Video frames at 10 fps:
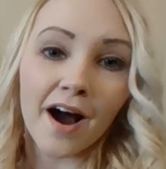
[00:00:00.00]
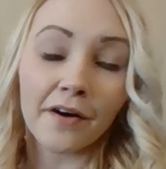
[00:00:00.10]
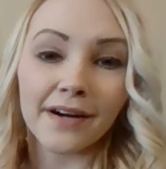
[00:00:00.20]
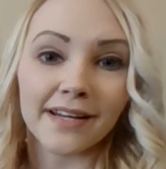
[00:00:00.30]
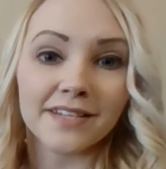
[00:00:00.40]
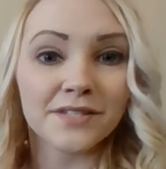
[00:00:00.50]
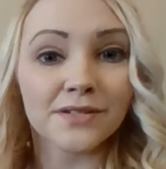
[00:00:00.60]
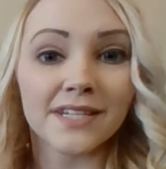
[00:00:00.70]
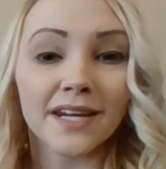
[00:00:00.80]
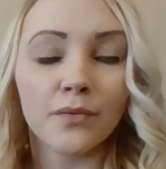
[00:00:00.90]
All right, guys, so
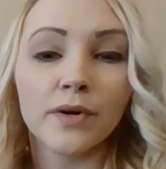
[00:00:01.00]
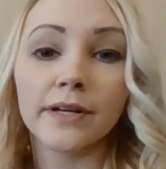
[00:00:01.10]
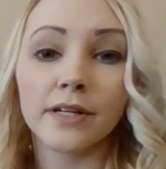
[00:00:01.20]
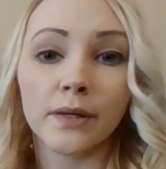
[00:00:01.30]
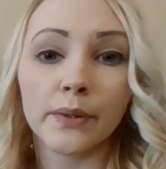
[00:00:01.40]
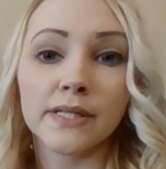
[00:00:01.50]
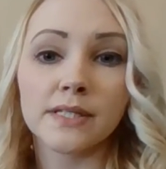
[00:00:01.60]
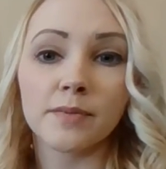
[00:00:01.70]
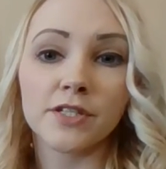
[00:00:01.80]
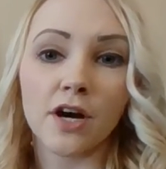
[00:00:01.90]
today we are going
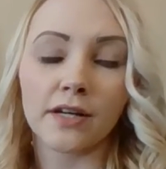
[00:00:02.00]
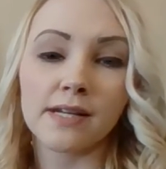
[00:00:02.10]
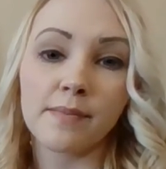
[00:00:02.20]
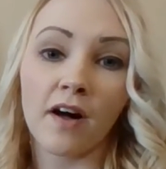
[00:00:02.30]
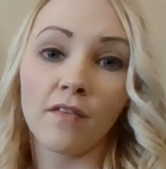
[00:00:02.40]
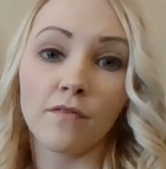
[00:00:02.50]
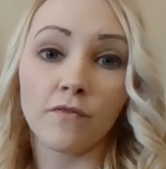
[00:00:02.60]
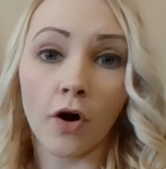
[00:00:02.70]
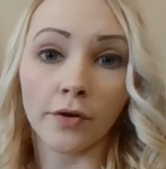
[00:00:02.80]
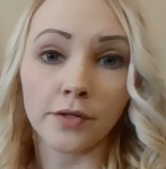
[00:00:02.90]
to be talking about
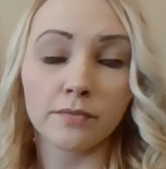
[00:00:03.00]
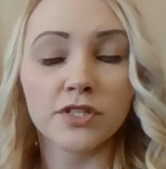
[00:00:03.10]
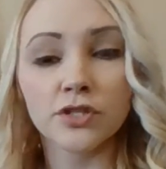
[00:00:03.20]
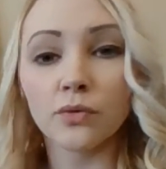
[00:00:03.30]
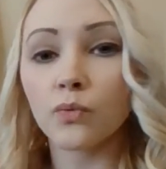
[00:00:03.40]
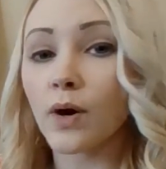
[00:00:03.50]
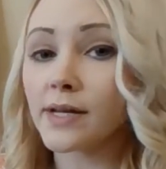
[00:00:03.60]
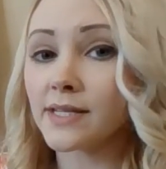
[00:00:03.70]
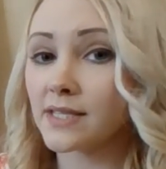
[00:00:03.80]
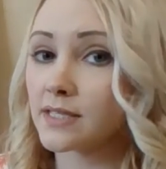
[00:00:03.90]
volume. So
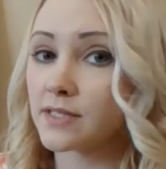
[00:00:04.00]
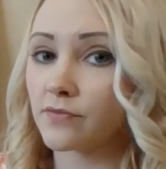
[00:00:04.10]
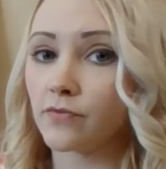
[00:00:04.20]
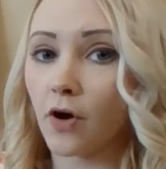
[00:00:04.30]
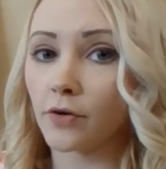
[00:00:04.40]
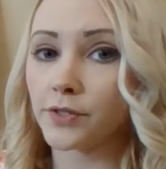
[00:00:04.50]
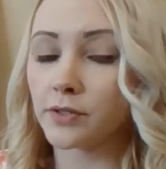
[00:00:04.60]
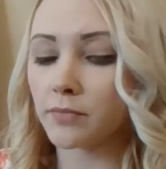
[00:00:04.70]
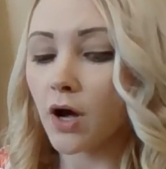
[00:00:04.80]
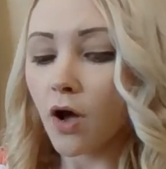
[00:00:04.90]
what is
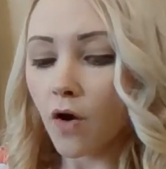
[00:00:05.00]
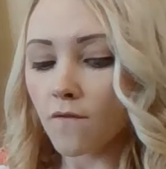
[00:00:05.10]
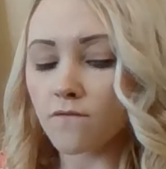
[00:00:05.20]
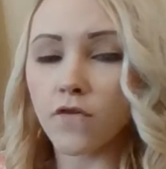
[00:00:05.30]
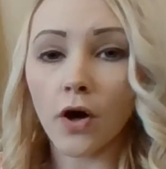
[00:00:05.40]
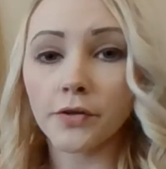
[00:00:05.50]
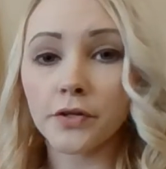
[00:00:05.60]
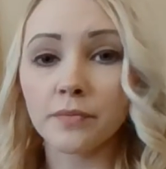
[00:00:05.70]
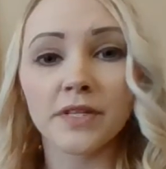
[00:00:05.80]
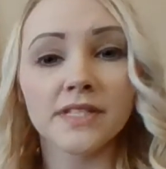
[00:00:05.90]
volume?
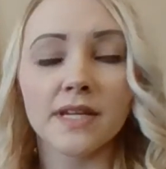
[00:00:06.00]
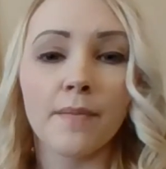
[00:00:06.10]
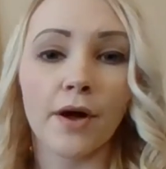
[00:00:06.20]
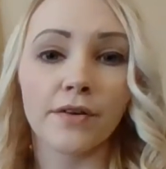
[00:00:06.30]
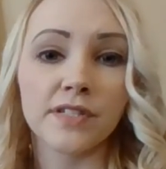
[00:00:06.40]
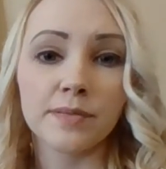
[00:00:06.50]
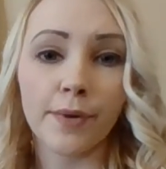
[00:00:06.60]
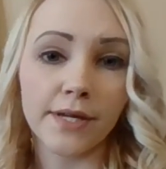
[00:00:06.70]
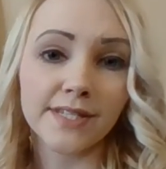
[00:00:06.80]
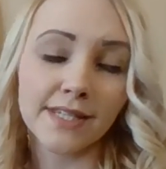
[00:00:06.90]
Volume is the amount of
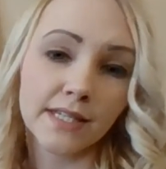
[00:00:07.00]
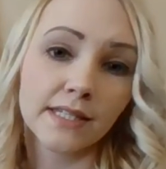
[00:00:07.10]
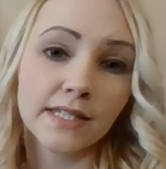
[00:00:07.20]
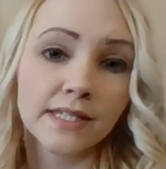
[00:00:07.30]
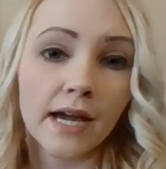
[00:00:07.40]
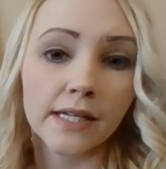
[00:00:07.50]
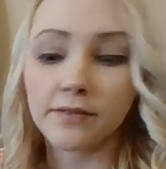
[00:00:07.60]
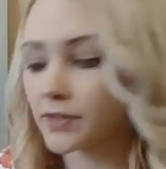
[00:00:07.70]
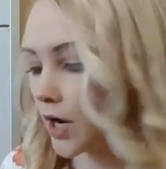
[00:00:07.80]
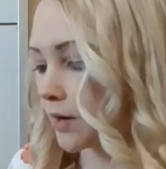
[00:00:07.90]
space inside
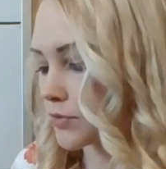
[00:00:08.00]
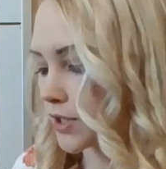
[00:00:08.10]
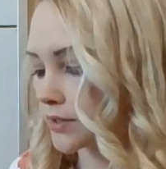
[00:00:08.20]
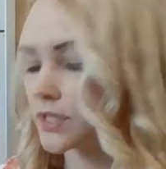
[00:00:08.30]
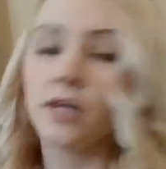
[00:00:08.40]
of an object.